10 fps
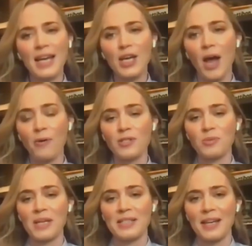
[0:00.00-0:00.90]

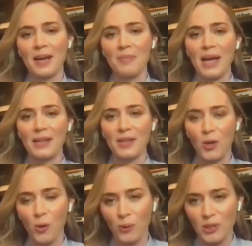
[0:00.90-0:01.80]
encouraged me to kind of make the
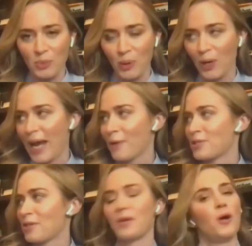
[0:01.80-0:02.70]
call to pull
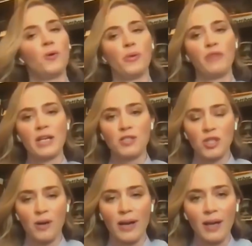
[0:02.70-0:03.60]
out of the whole
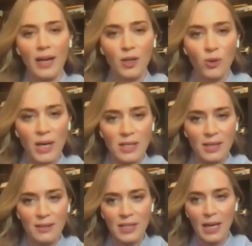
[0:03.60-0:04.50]
venture. I, I
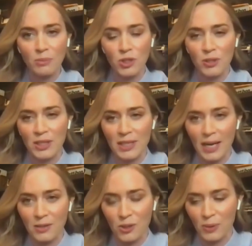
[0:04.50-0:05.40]
credit Dame Judi
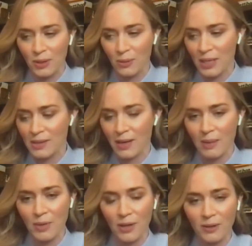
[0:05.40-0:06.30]
Dench with the reason
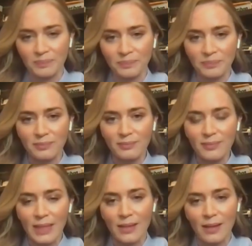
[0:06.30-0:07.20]
I'm not
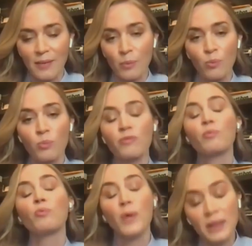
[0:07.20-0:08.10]

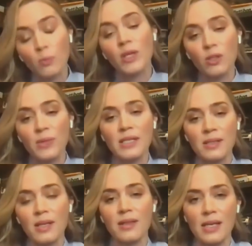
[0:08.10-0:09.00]
with with the
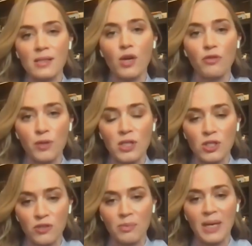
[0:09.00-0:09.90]
reason that there's no
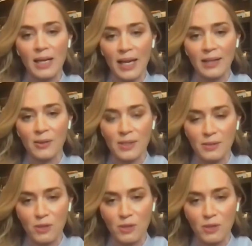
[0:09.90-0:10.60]
footage of me like there is of